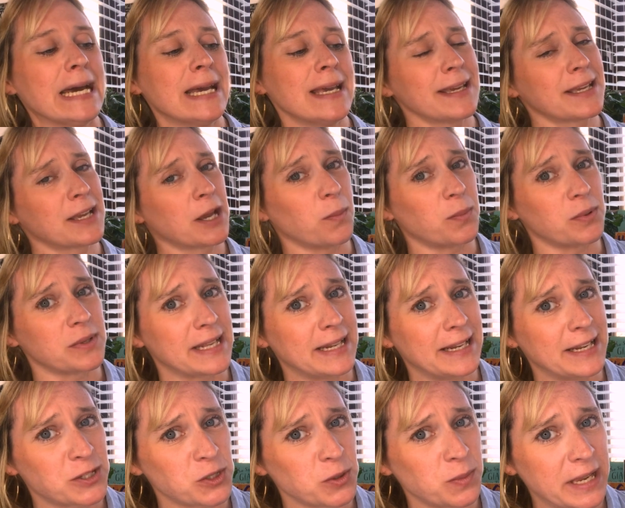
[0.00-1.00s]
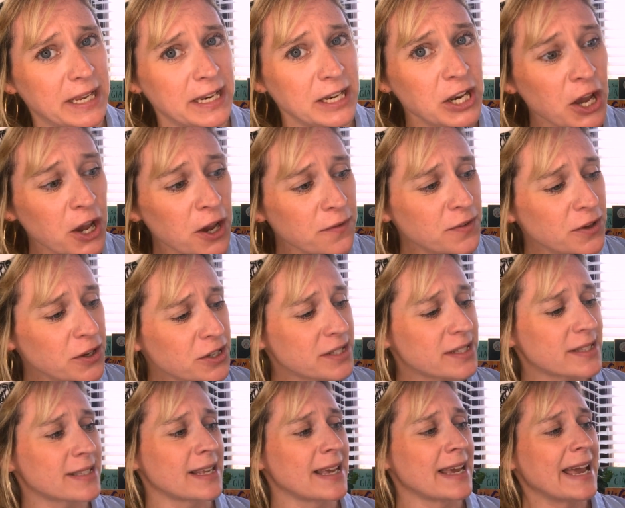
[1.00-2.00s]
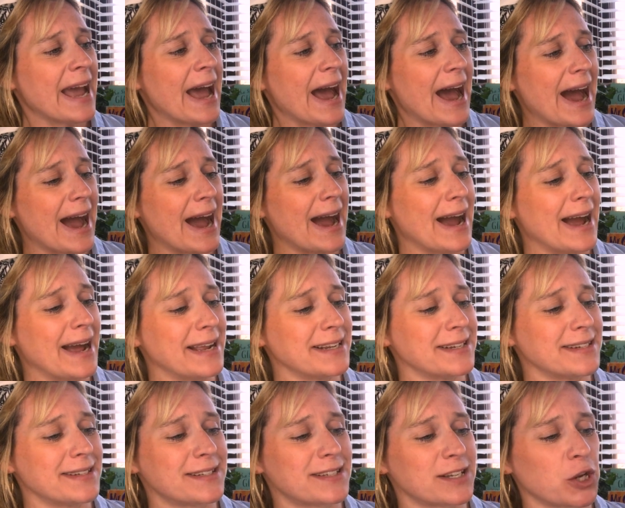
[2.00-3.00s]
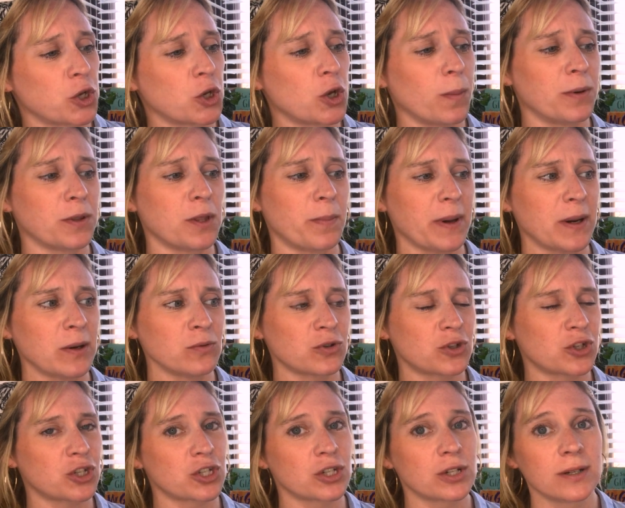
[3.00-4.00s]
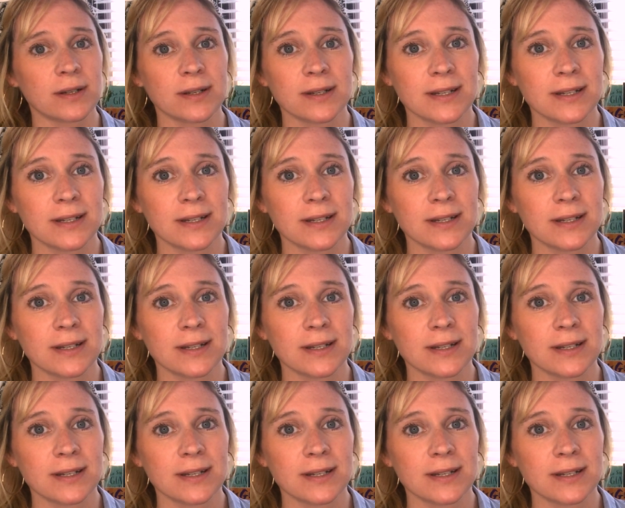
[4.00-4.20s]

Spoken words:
Hiccup was a little bit nervous, and Gobber the Belch